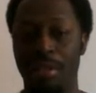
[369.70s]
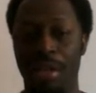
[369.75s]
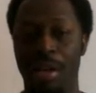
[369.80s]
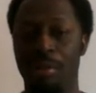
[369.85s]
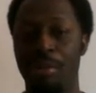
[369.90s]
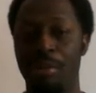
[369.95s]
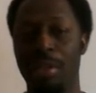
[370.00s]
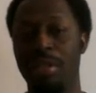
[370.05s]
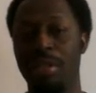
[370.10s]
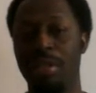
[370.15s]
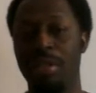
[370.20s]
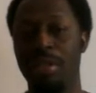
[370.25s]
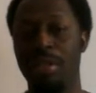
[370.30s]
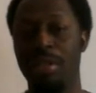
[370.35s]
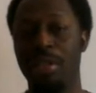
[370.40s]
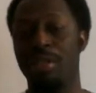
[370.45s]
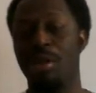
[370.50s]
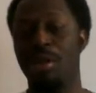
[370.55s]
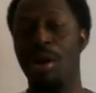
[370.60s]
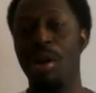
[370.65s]
Now we
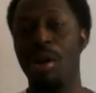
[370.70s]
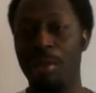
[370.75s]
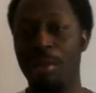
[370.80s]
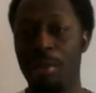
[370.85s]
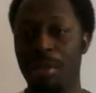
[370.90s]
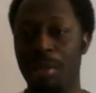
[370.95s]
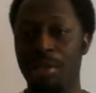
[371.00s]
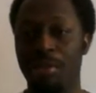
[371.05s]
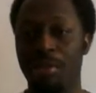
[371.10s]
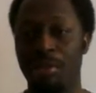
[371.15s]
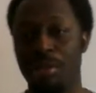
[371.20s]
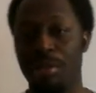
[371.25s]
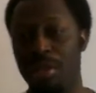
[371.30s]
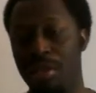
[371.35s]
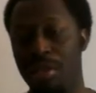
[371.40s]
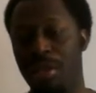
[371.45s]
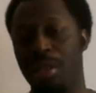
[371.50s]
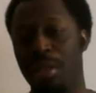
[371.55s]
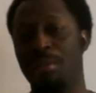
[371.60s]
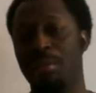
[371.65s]
talk about doing the
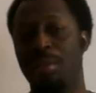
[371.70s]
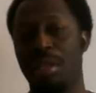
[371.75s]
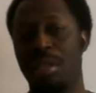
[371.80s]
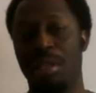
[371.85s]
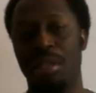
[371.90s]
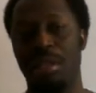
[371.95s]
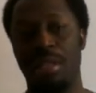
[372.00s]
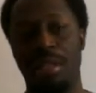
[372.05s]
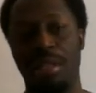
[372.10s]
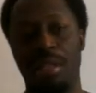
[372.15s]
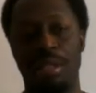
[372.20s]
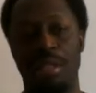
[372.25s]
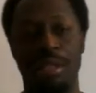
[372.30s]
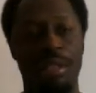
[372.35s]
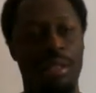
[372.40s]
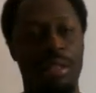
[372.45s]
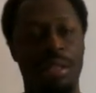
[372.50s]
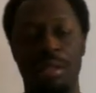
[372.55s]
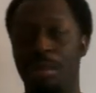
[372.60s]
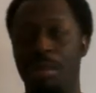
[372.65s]
same thing,
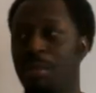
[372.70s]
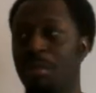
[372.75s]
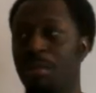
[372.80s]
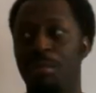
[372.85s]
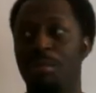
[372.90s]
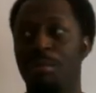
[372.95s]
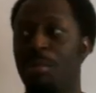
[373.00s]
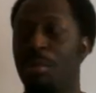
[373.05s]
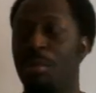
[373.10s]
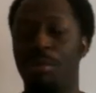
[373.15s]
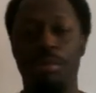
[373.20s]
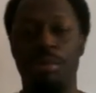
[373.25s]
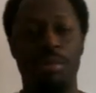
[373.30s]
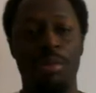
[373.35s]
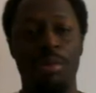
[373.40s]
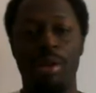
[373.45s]
but